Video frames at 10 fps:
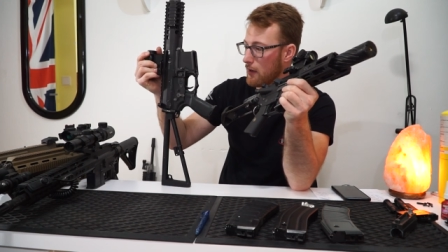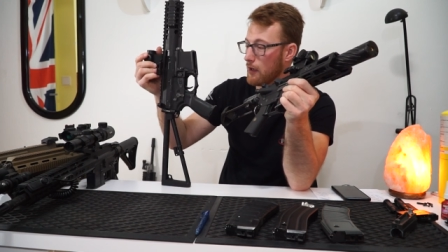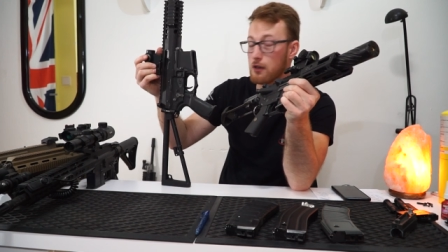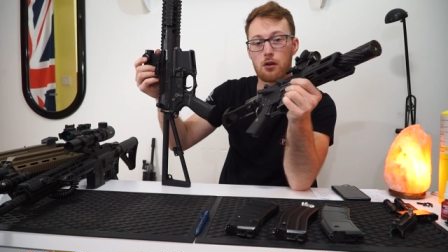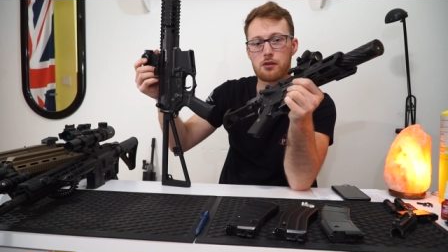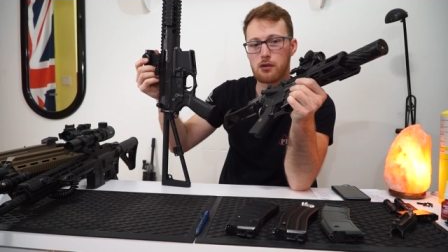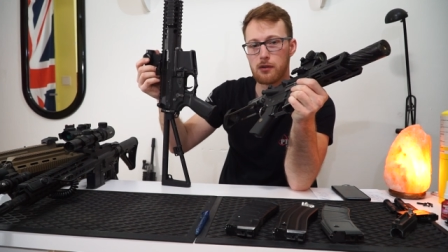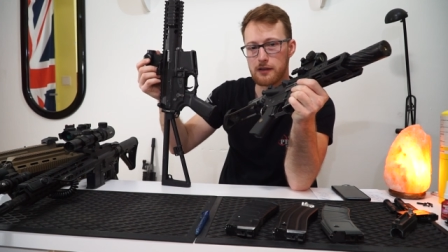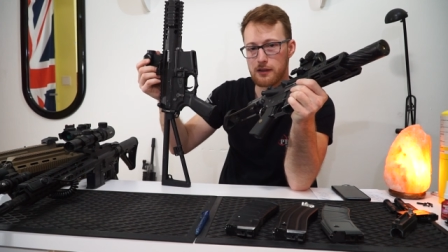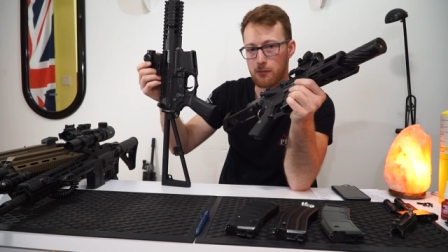It also
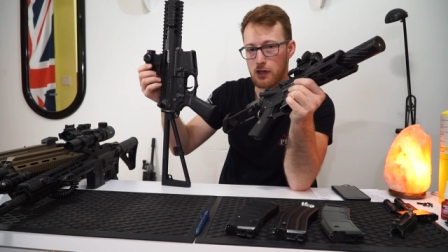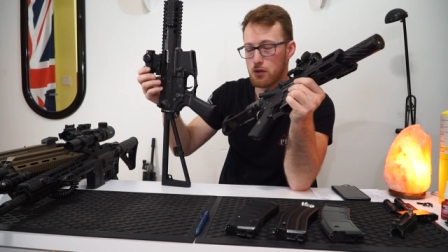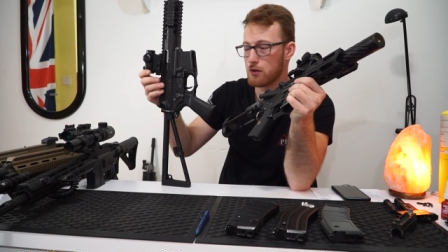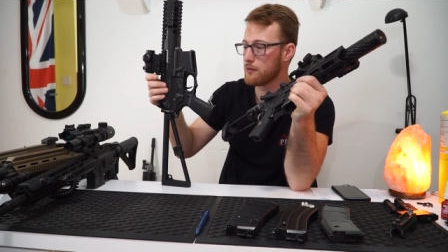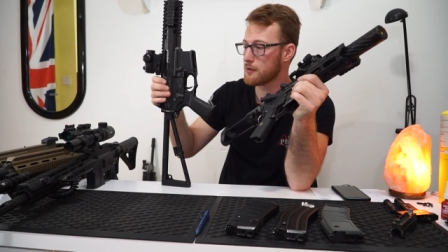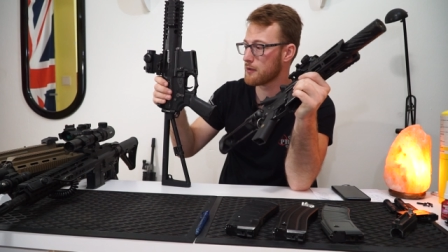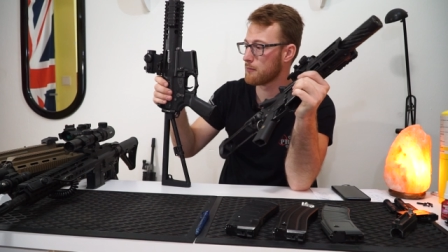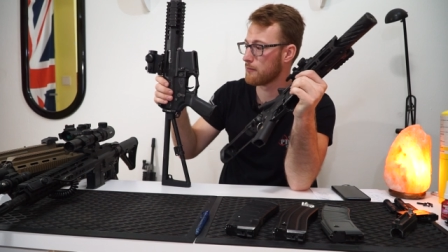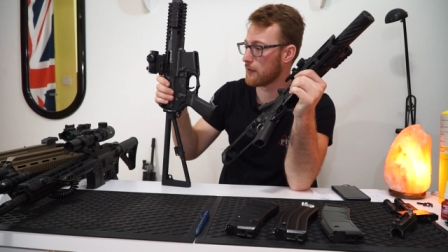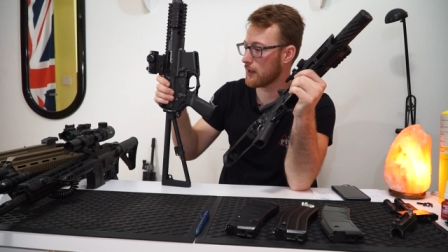has some issues,
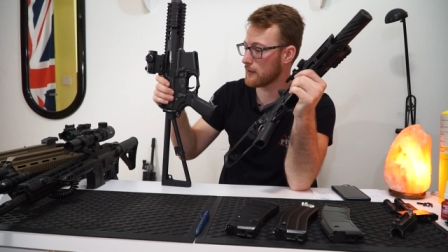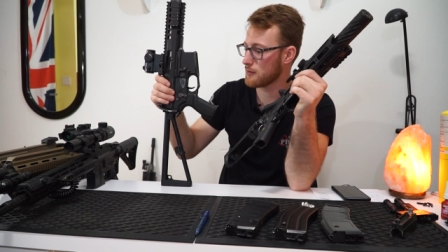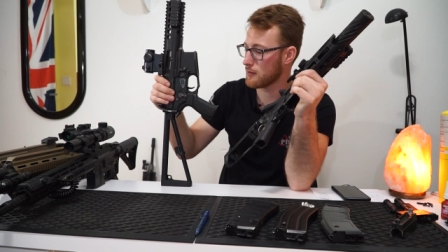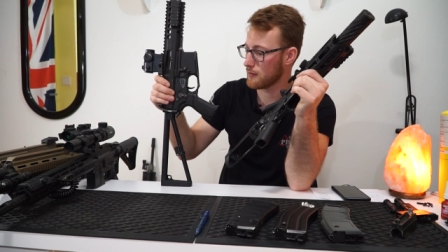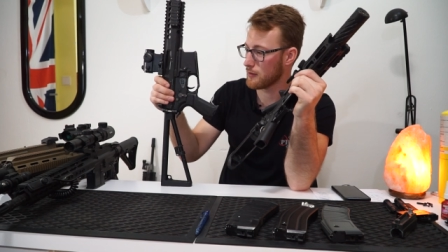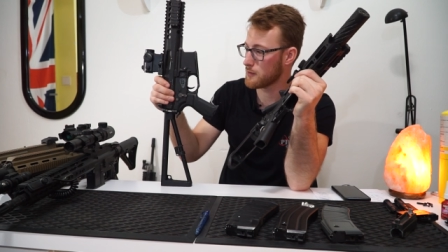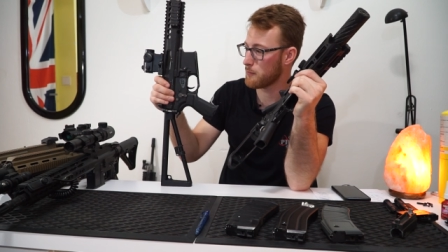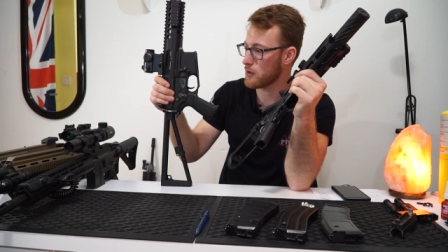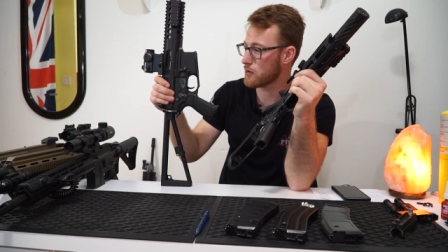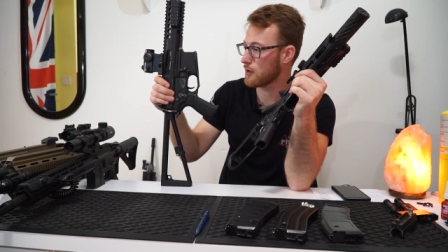but
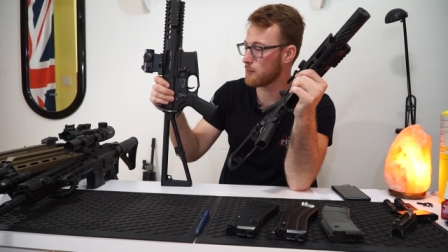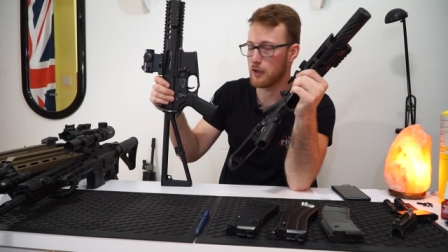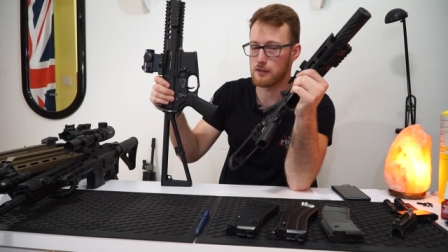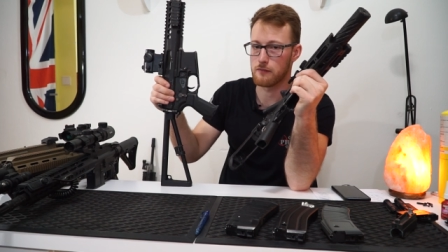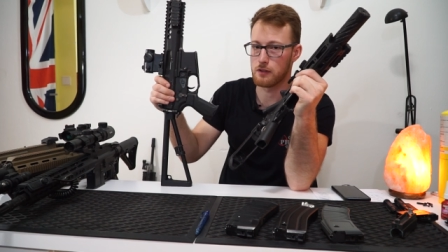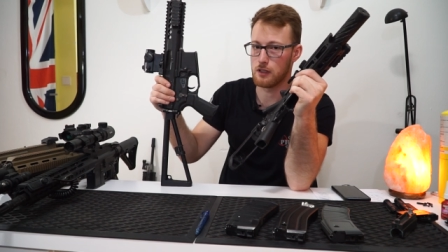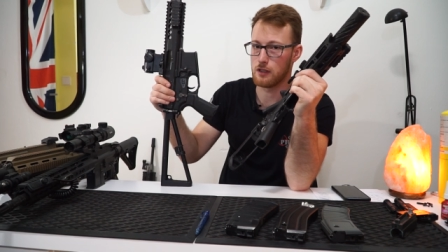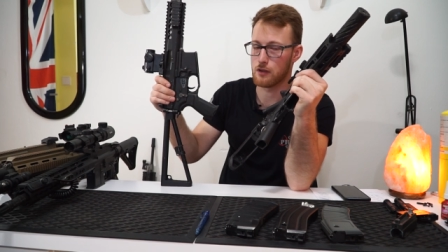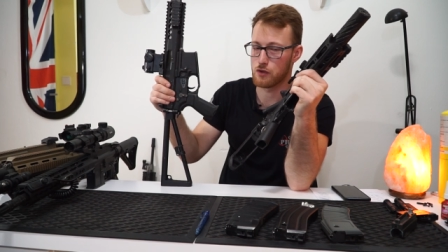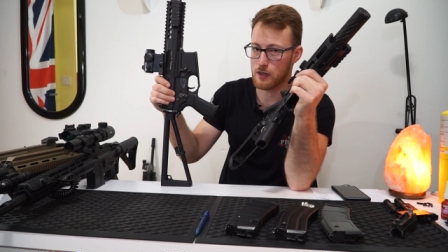especially because of the
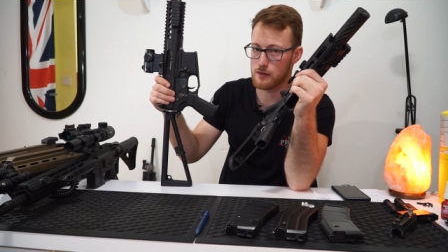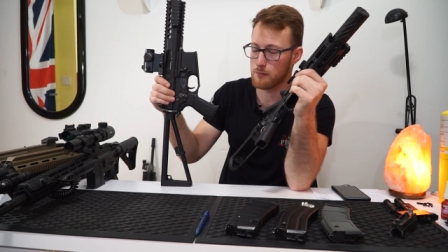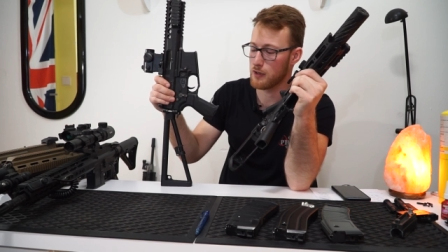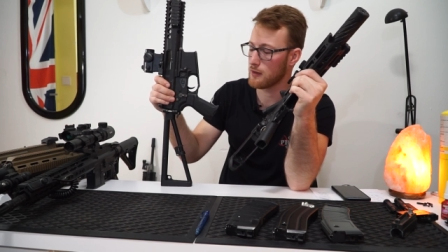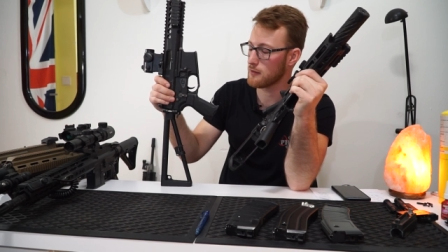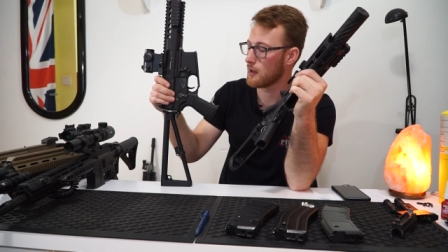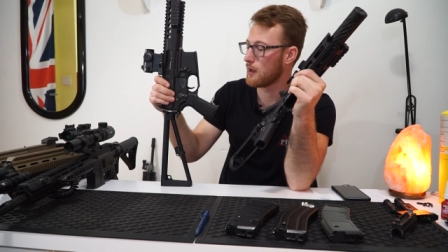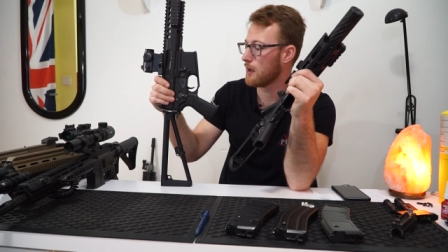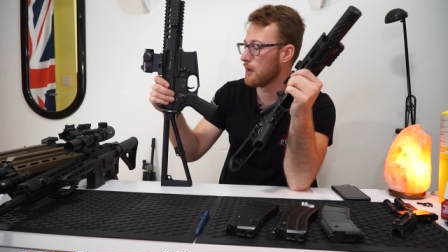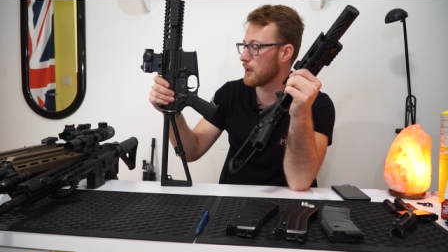adjustment
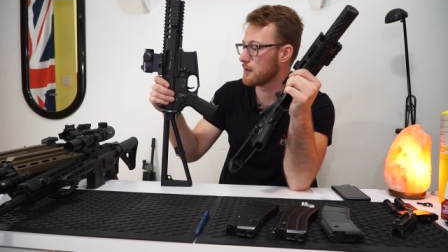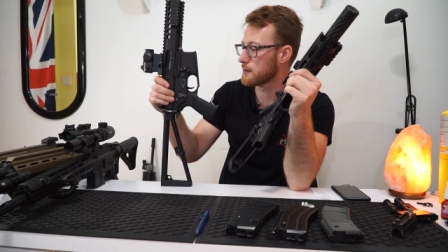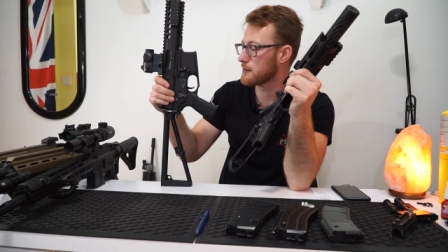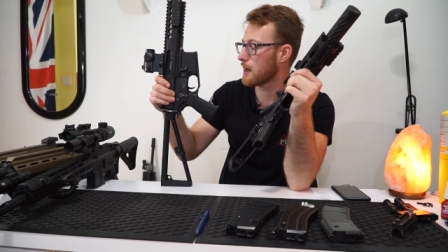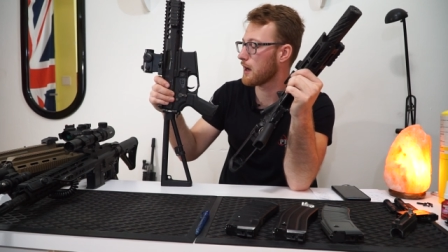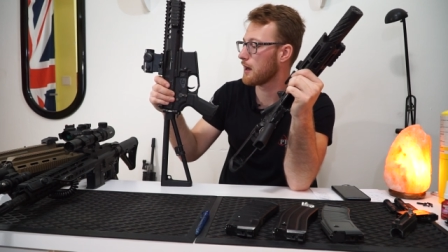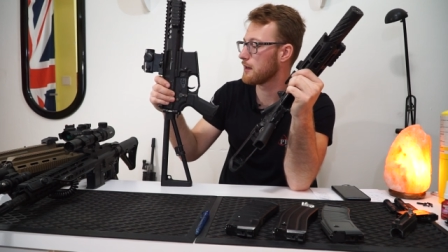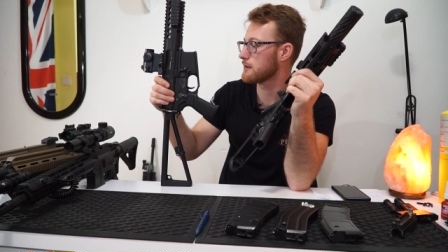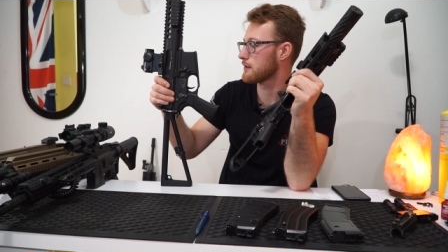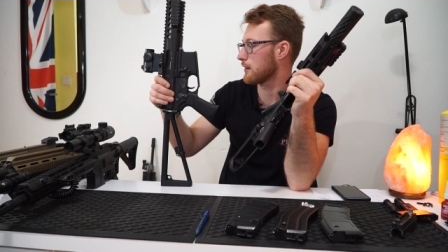and the
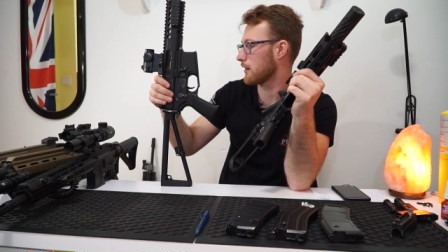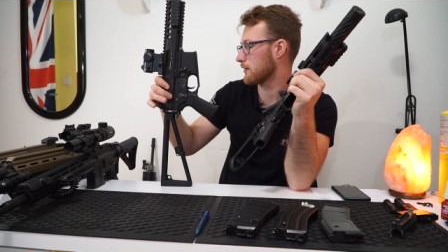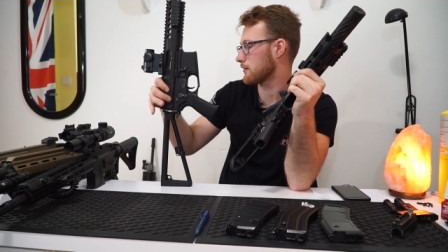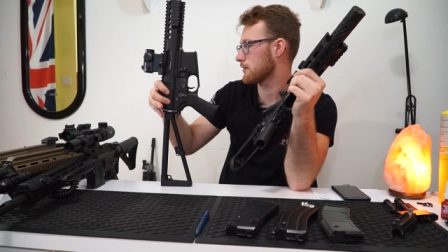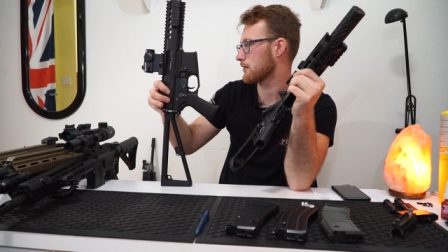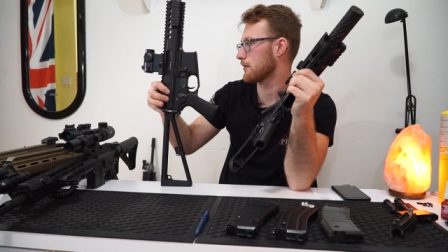size and